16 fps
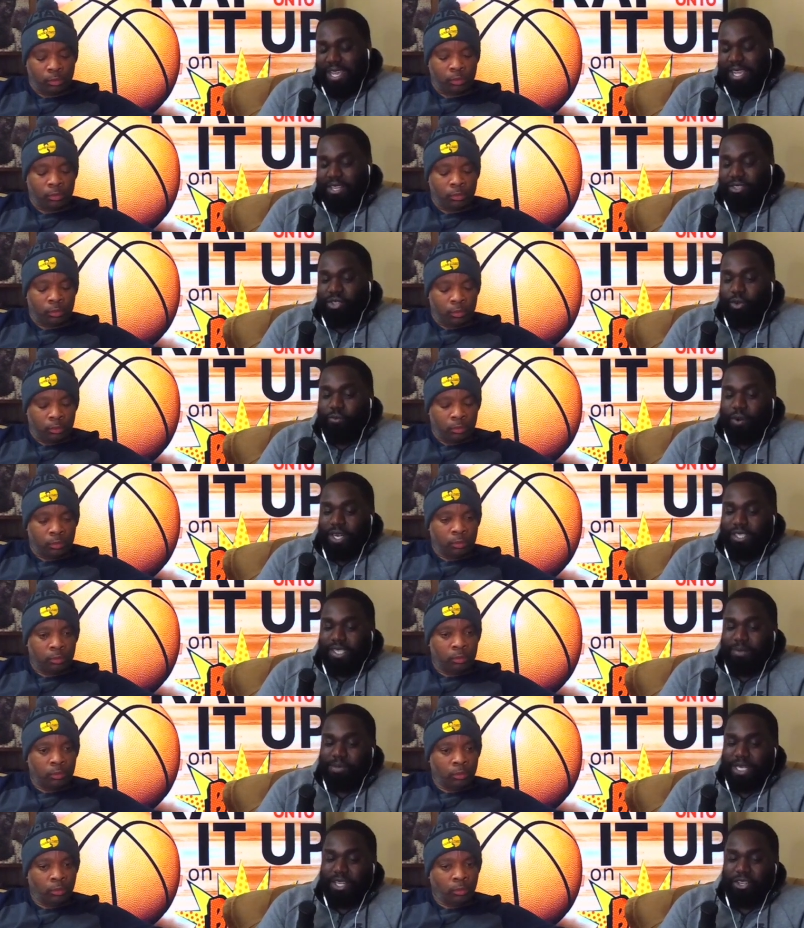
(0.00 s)
Speaker 1: And so far, it
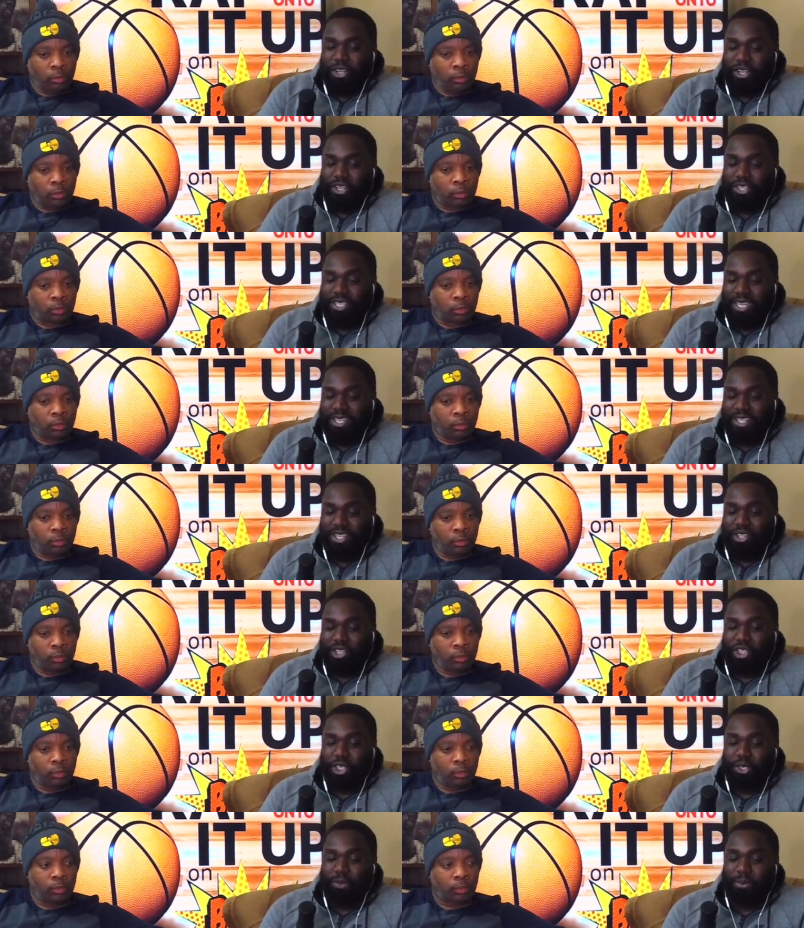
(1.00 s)
seems like Nurse isn't
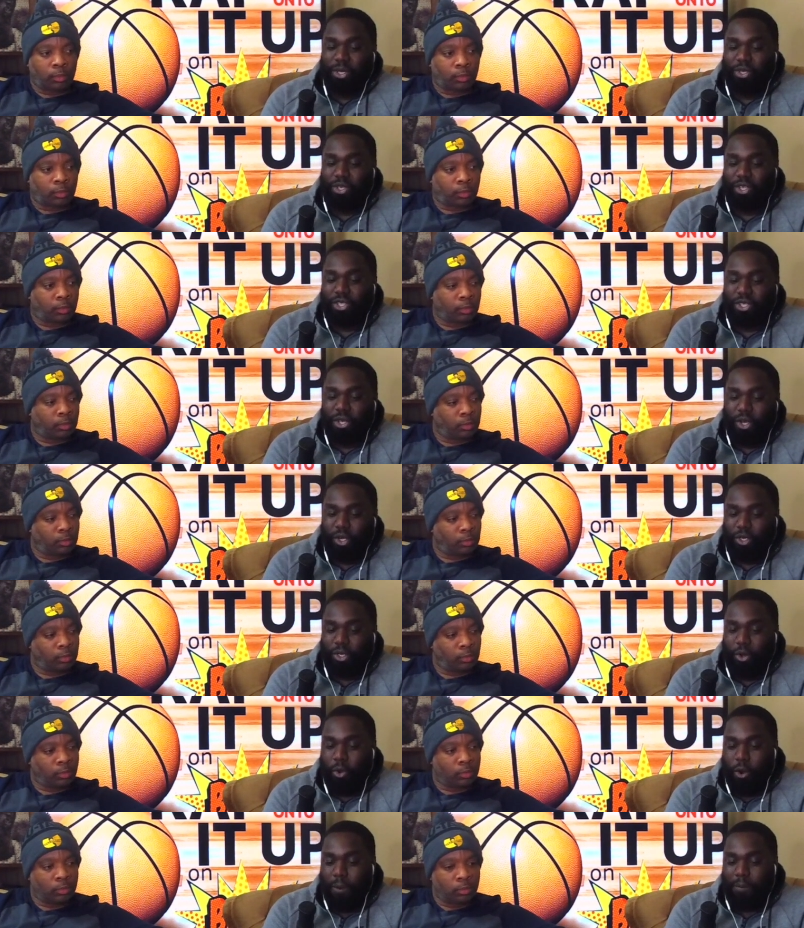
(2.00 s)
sure about Gasol
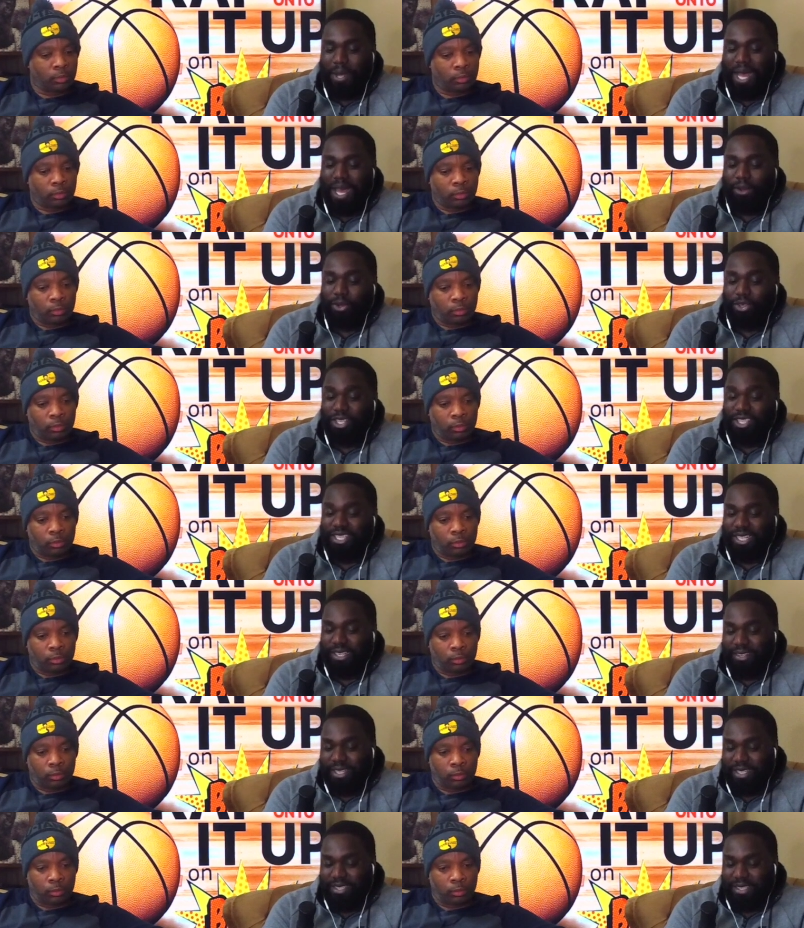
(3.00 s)
or Powell, the
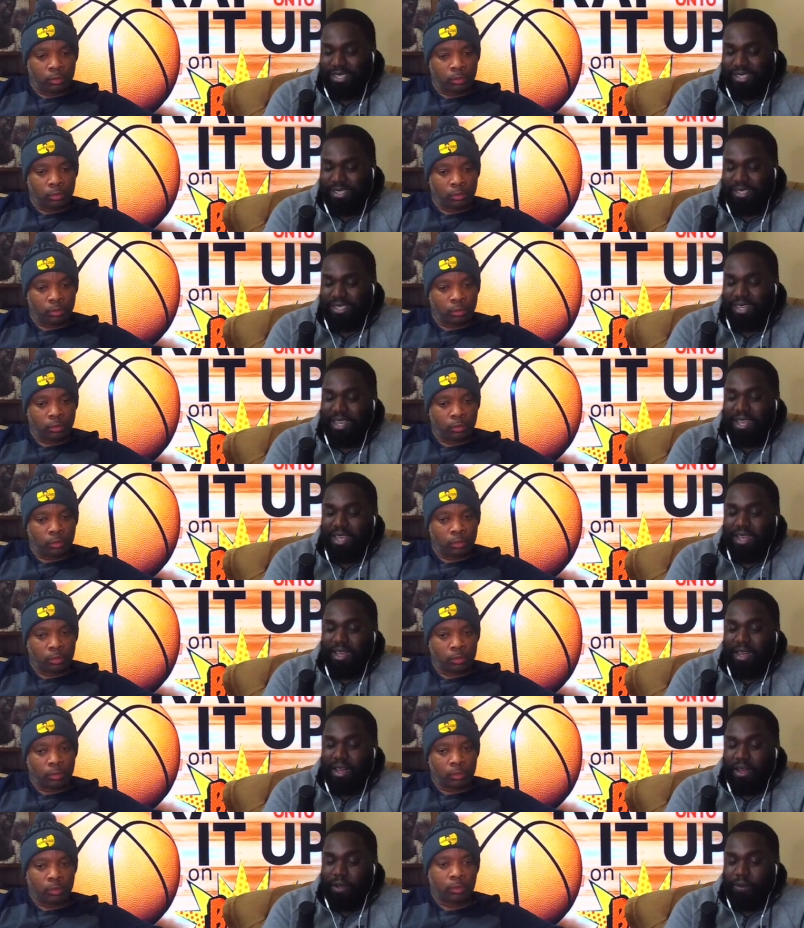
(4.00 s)
seriousness
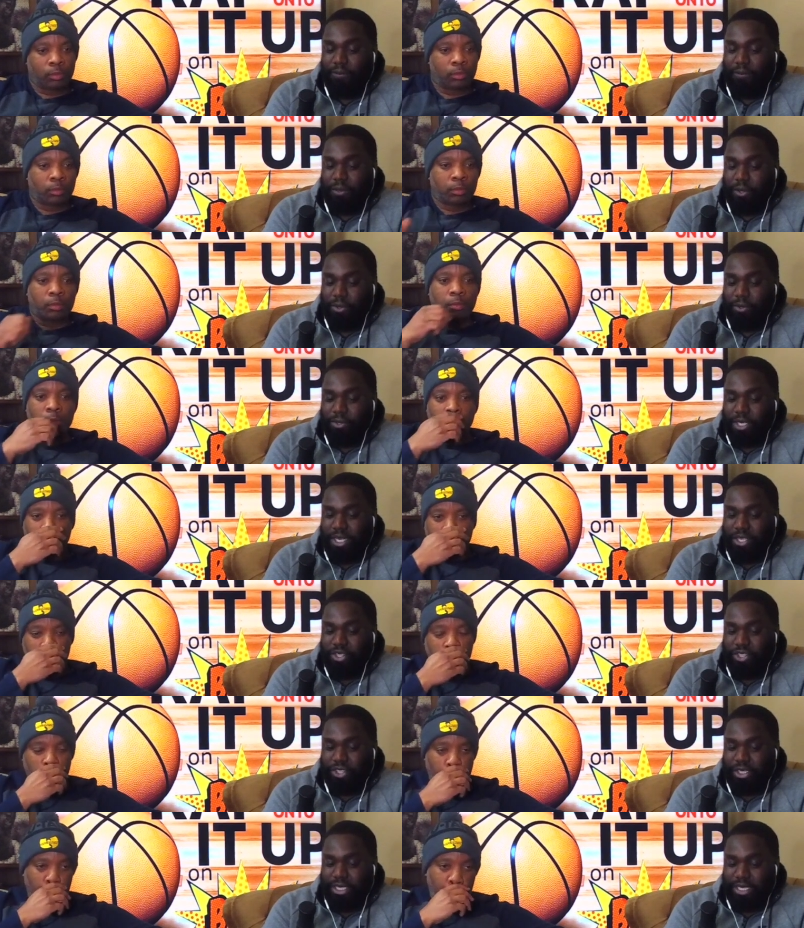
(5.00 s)
of those
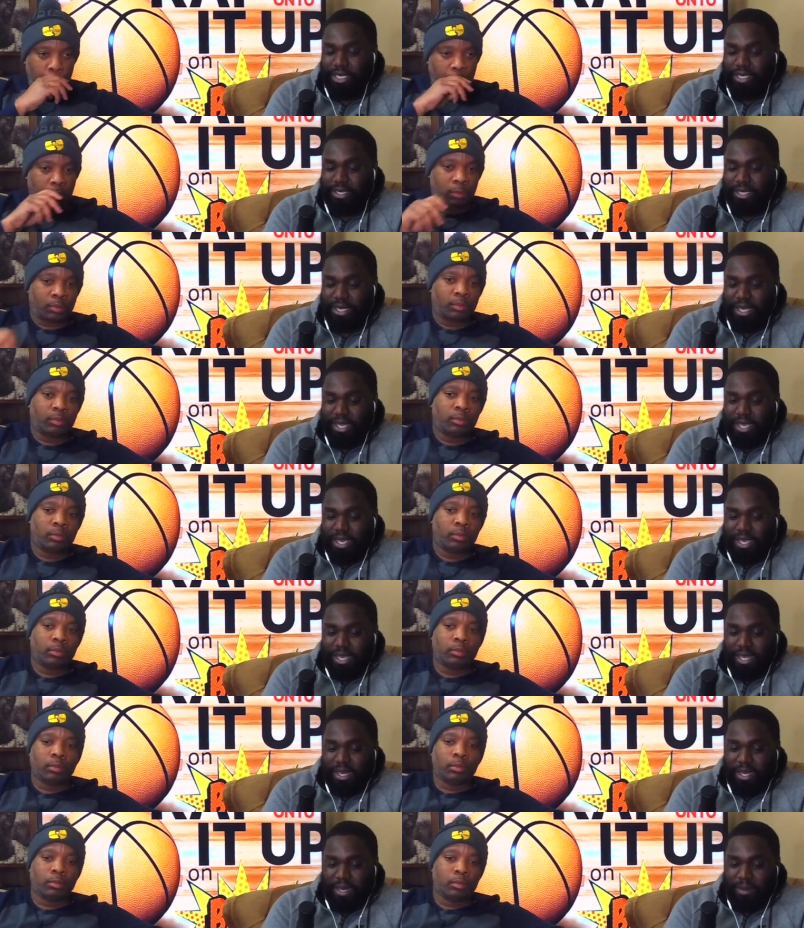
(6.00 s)
injuries.
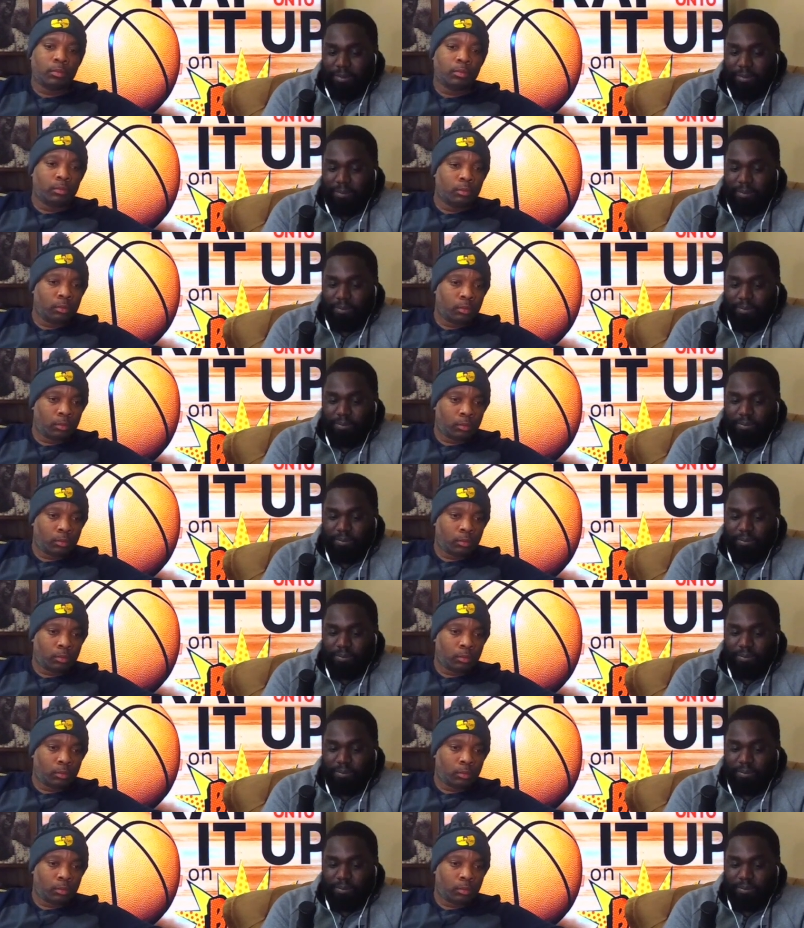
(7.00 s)
Um,